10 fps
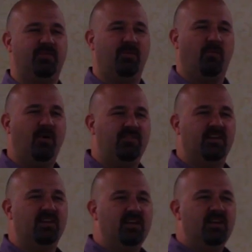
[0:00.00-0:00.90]
what they
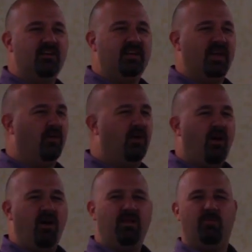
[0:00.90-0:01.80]
wanted.
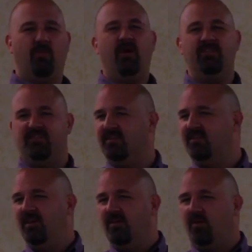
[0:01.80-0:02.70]
All I wanted
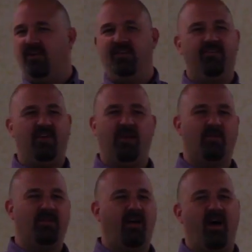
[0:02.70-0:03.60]
was a
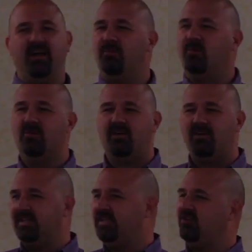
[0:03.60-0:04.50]
reliable,
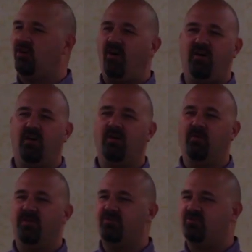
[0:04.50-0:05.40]
clean car
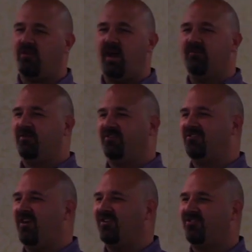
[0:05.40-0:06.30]
with a driver
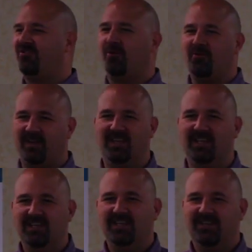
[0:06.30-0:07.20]
that's not surly,
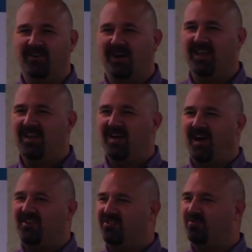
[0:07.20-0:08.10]
right?
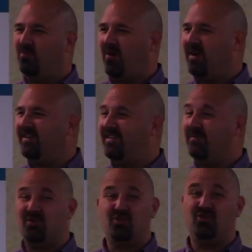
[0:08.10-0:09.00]
I just wanted
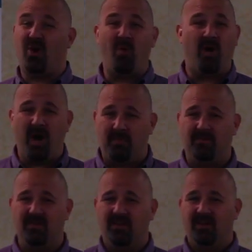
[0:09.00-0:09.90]
them to show
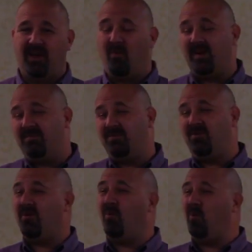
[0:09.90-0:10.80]
up. I wanted them to
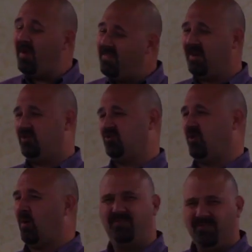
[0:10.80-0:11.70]
know when they'd
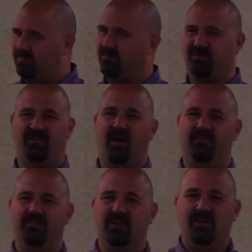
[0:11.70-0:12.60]
show up, simple
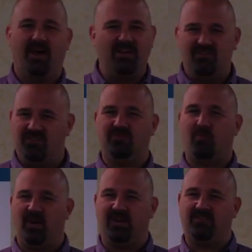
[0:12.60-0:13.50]
stuff. I just
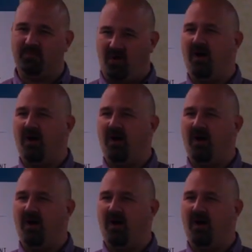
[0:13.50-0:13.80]
wanted some